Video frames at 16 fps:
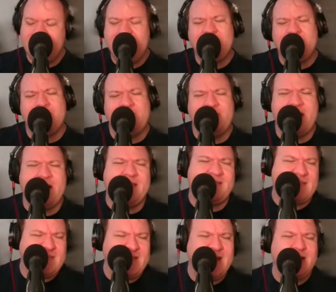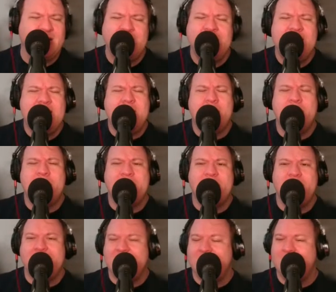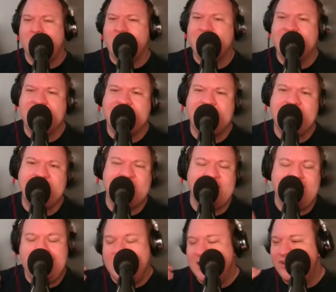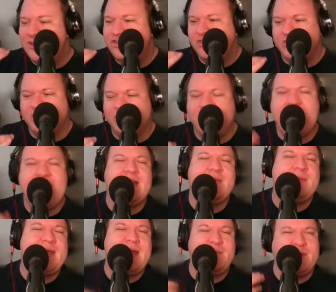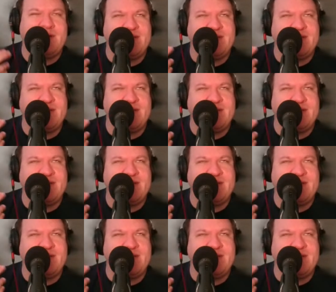There's some duds in there, but like ones like this introduces Dragon Man,